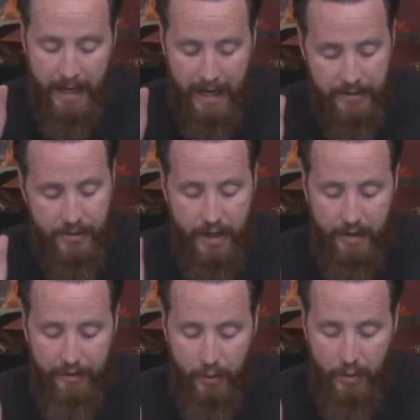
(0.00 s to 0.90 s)
Answer
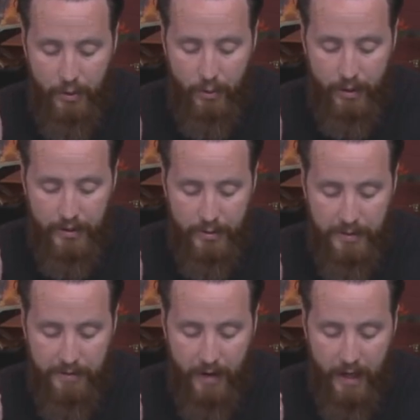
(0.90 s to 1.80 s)
not a fool according to
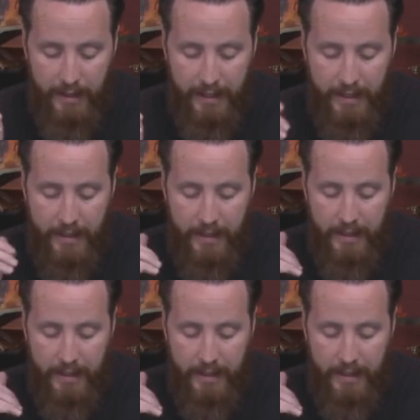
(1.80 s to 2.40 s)
his folly,